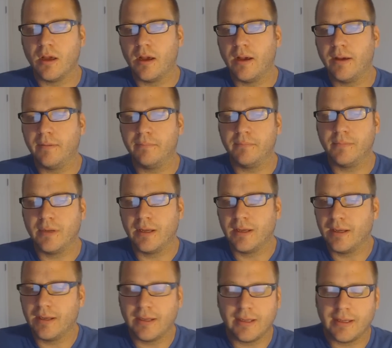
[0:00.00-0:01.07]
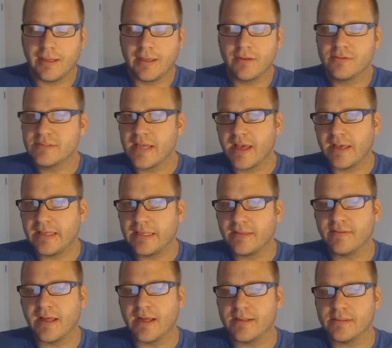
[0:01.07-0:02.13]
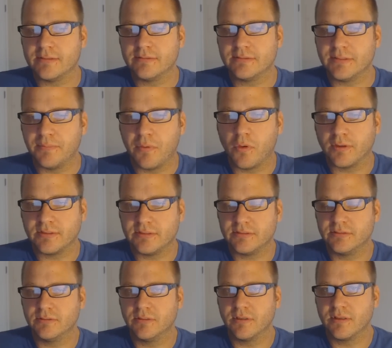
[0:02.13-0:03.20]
I don't see how any of that supports